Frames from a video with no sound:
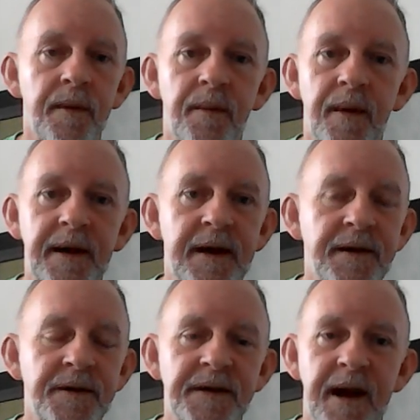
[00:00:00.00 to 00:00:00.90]
What
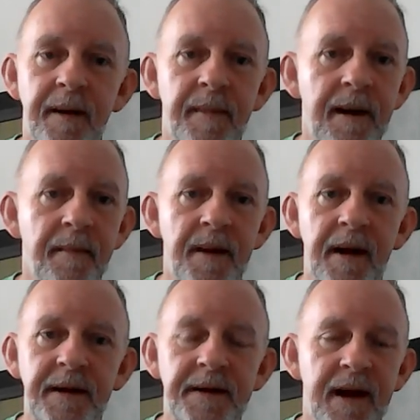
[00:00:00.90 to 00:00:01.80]
can you say about
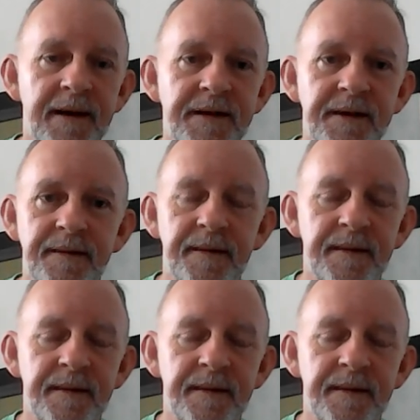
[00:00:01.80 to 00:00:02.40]
Mike Tyson?